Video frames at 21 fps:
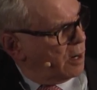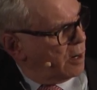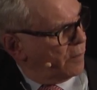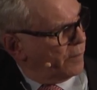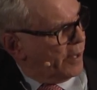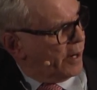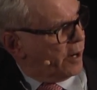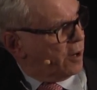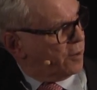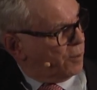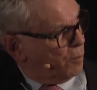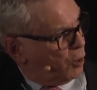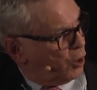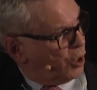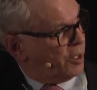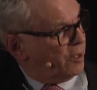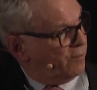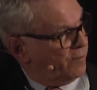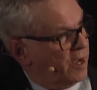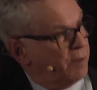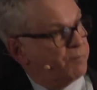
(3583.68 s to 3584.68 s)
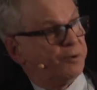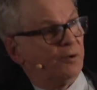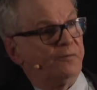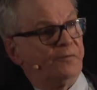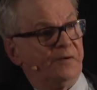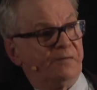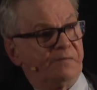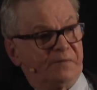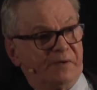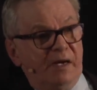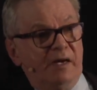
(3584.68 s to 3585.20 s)
that on the morning of April
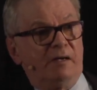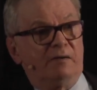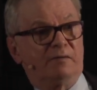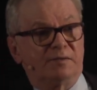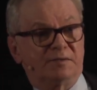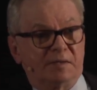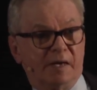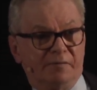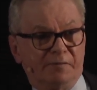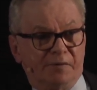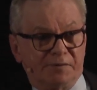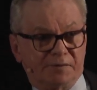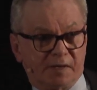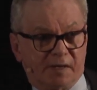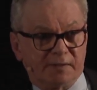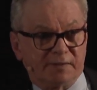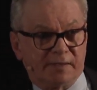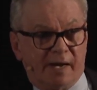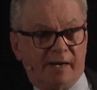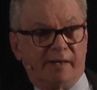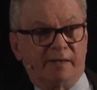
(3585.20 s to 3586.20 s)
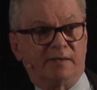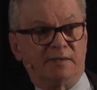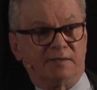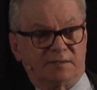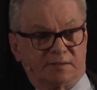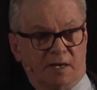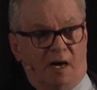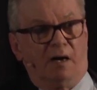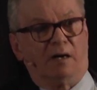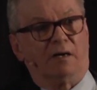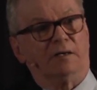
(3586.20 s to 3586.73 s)
fifteenth said the Titanic had
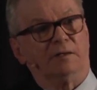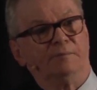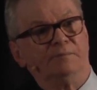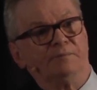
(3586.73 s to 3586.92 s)
sunk,